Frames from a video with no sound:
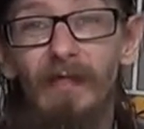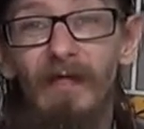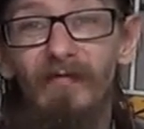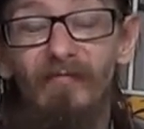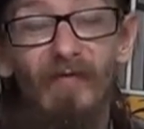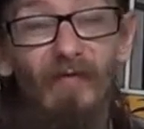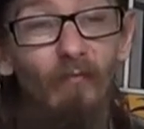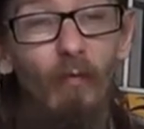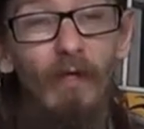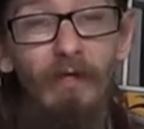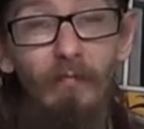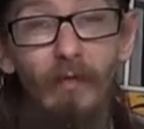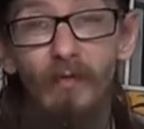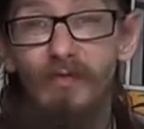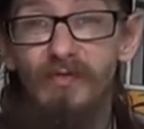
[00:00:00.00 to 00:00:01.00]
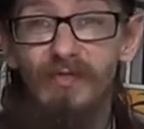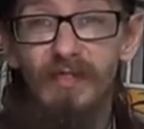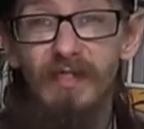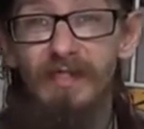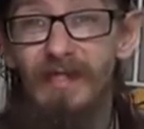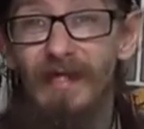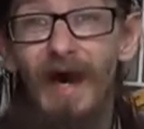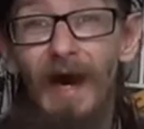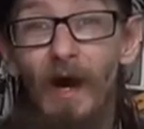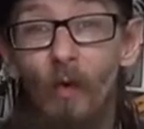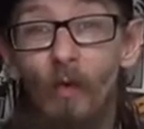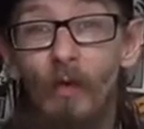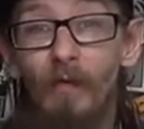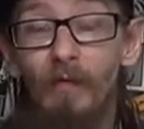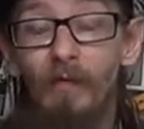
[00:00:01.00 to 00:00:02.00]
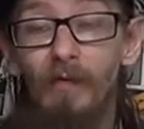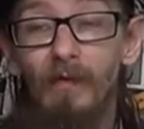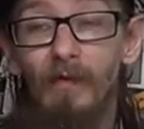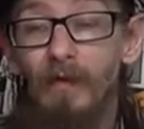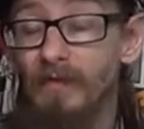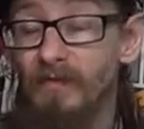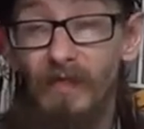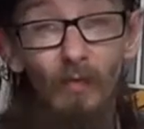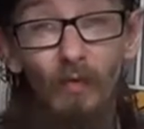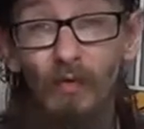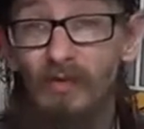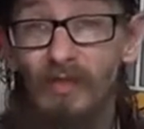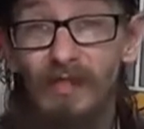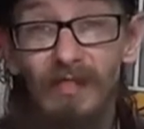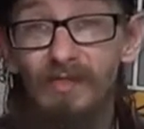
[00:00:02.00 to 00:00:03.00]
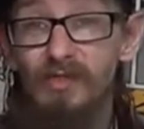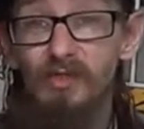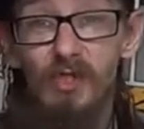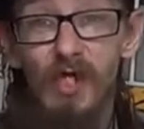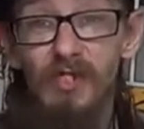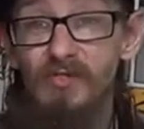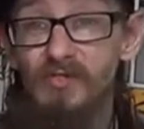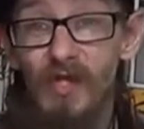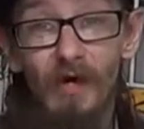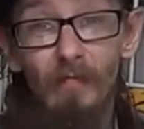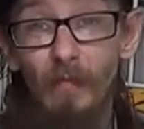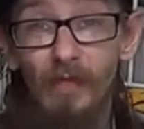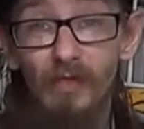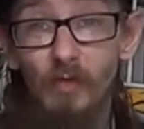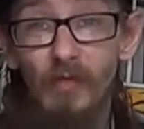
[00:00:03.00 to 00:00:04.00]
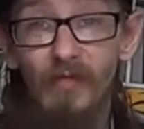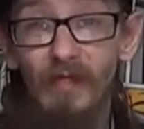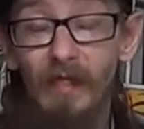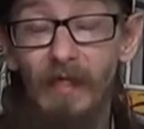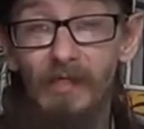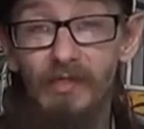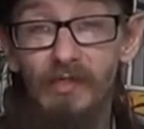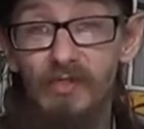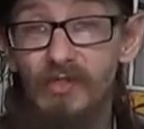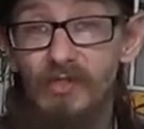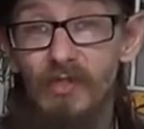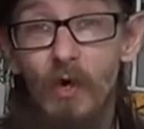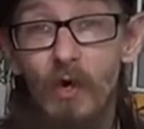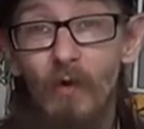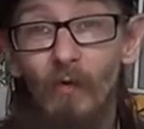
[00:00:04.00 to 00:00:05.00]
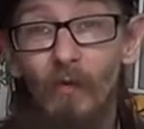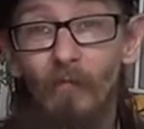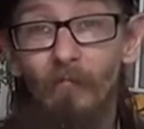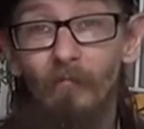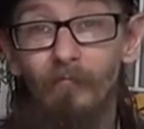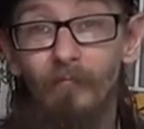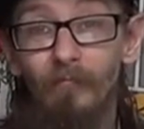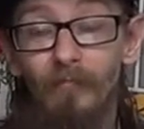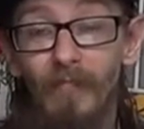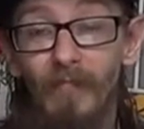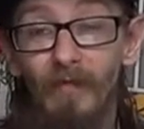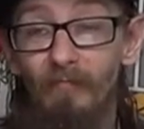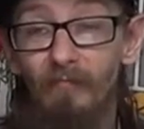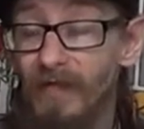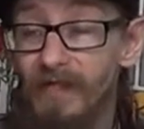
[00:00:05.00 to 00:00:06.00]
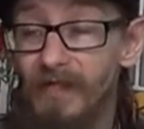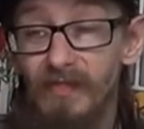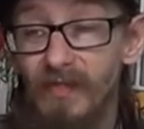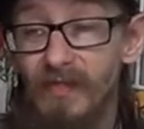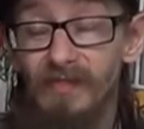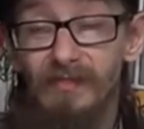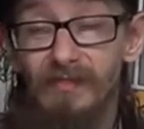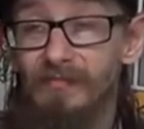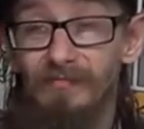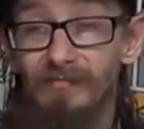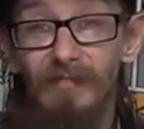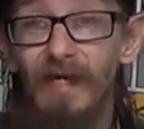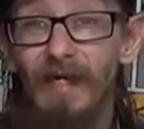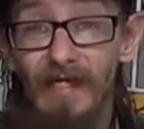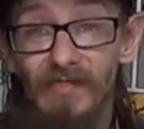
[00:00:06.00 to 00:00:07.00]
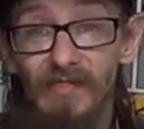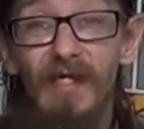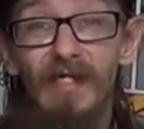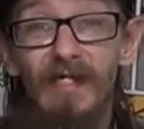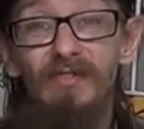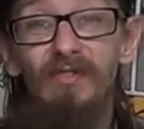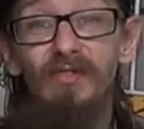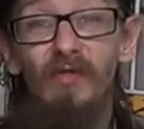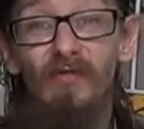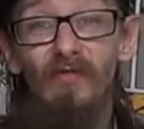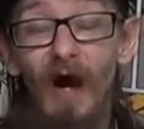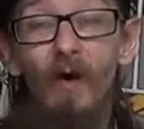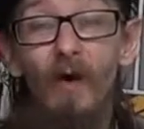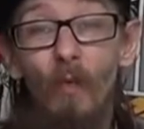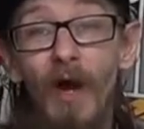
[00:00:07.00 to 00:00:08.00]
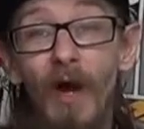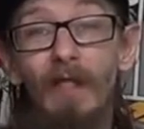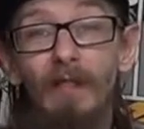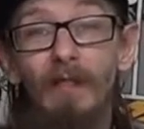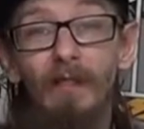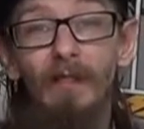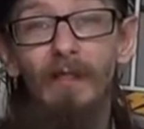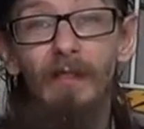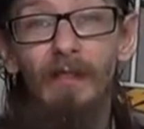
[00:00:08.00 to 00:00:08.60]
If they rebooted it now, they wouldn't need to change that much with the gadgets at all, because it's aged that well.